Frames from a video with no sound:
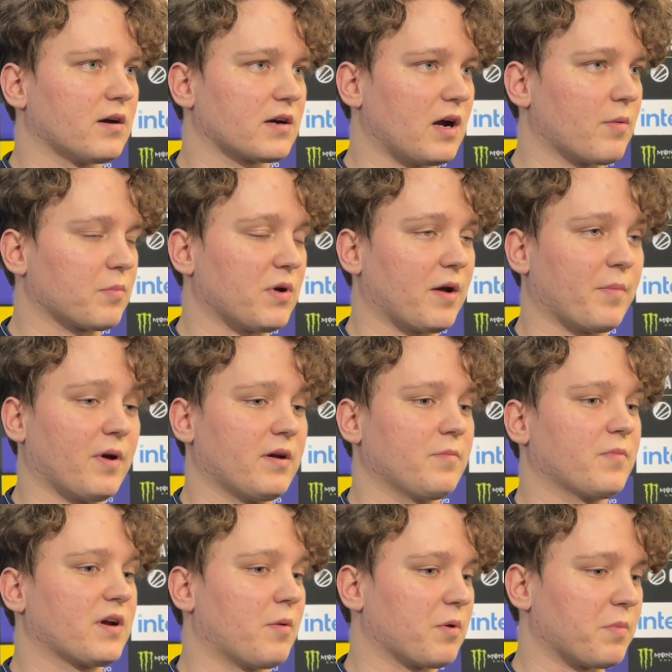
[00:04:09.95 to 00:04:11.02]
coming
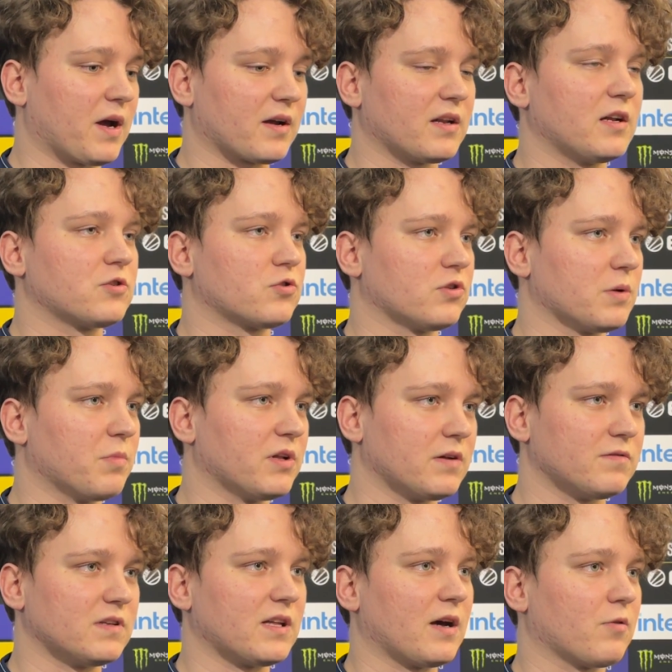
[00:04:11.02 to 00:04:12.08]
back, and I truly believe
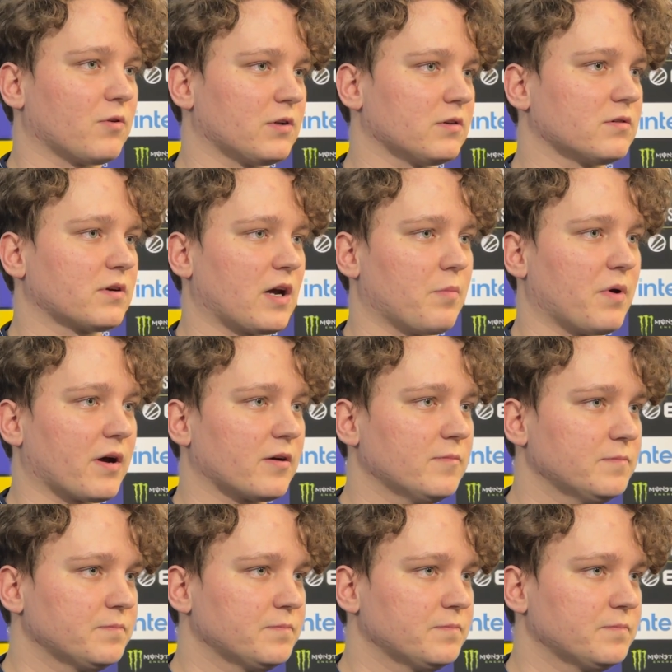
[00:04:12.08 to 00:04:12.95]
that I will come back.